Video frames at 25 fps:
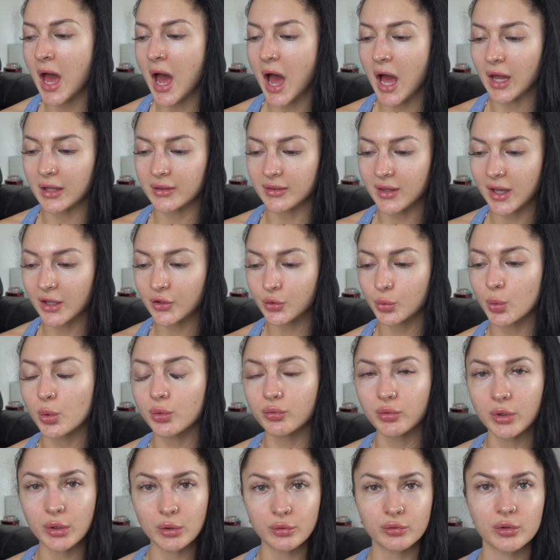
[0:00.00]
And that's what
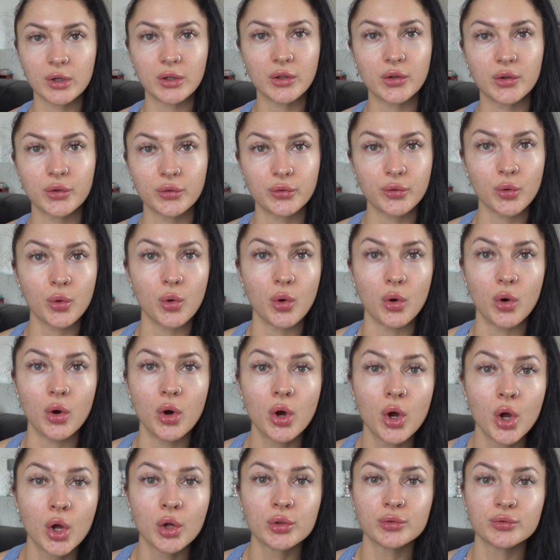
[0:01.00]
real friends are for.
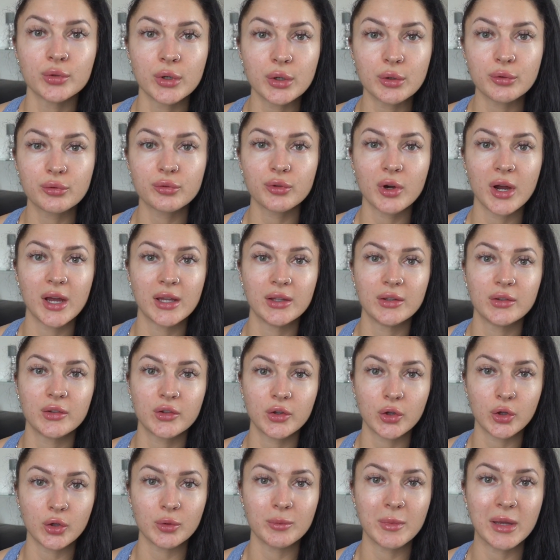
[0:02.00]
Real friends
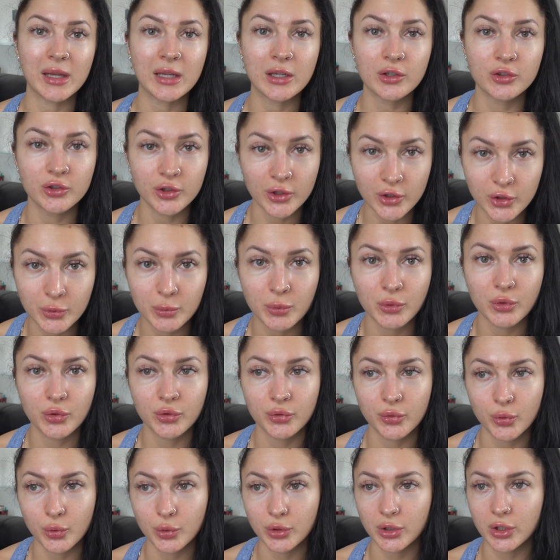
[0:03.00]
who make adjustments
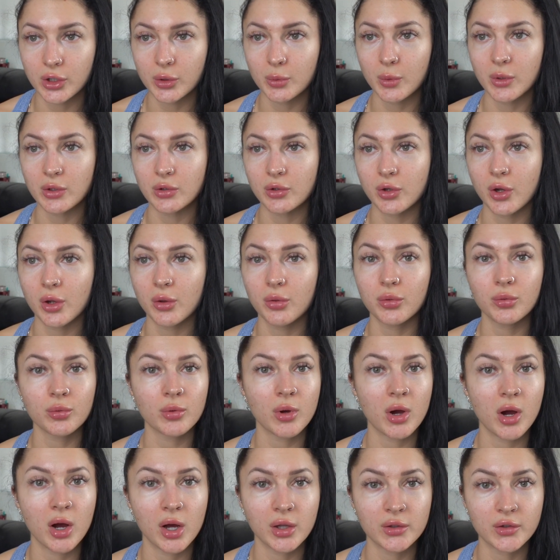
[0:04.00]
for you when you're going through a
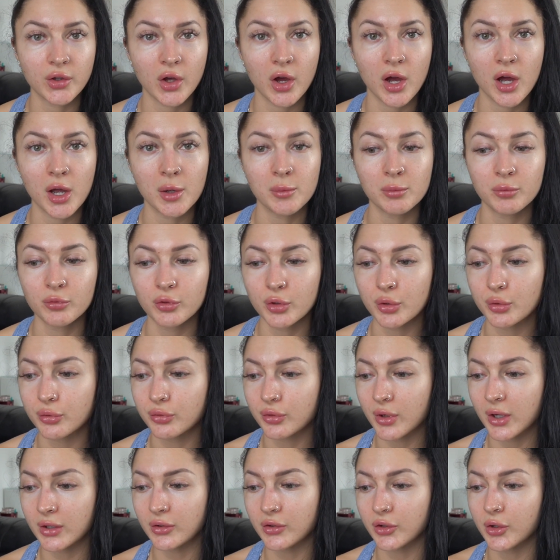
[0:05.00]
hard time. Real
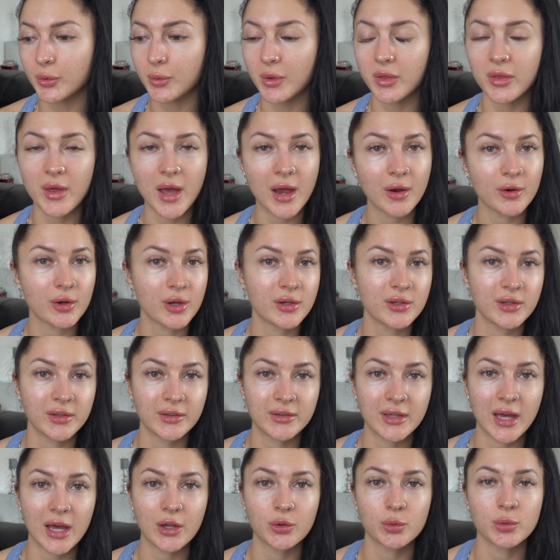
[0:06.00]
friends who are there and
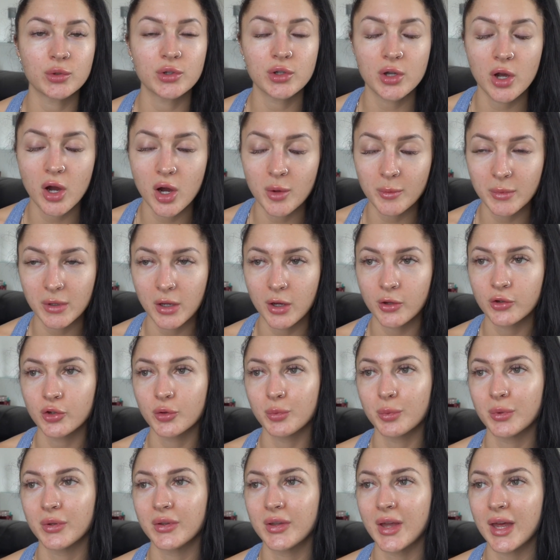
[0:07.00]
understand when you can't be
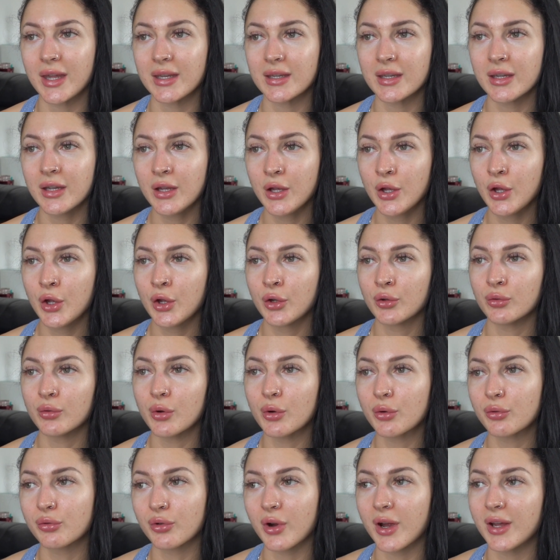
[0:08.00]
100%.
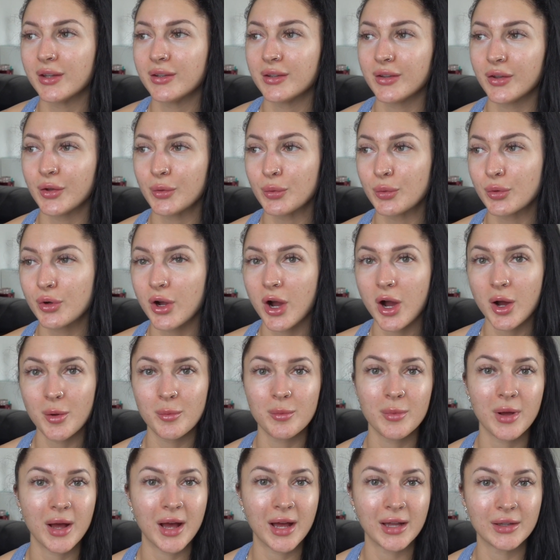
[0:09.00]
Real friends who will
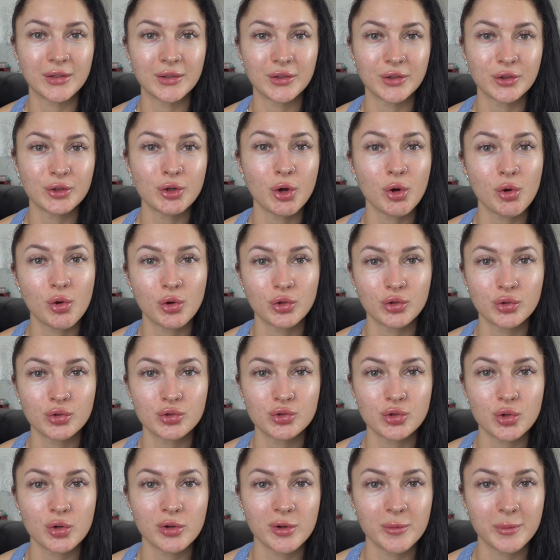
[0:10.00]
come and knock on your
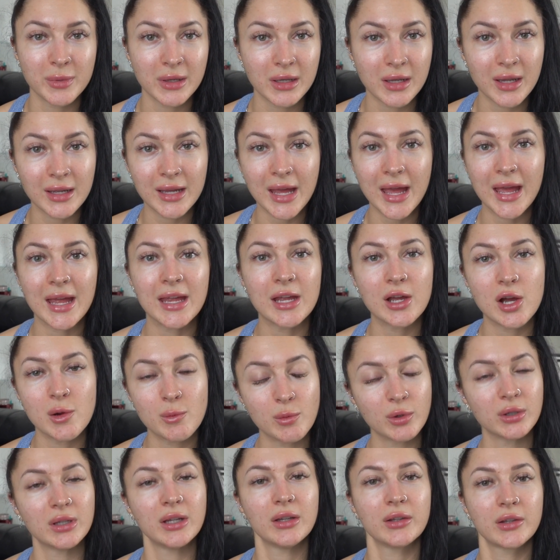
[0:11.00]
door and be like, hey, come
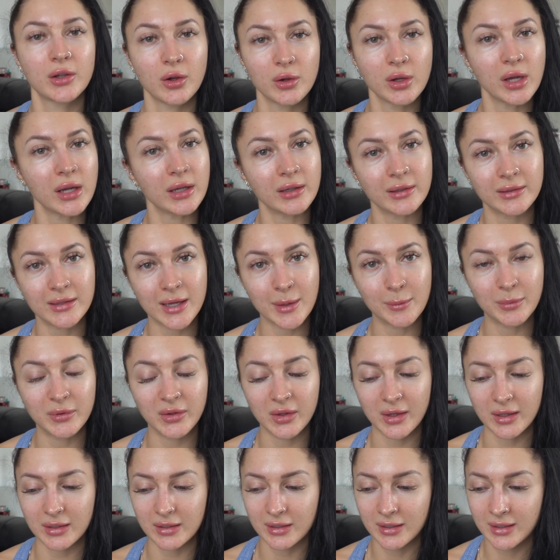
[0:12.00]
on, let's go get your steps
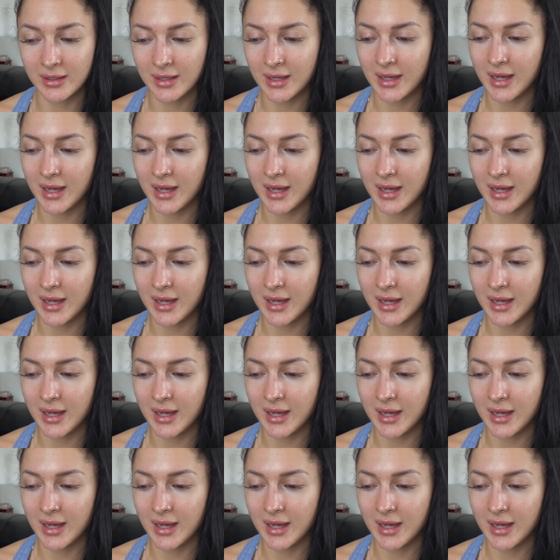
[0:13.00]
in.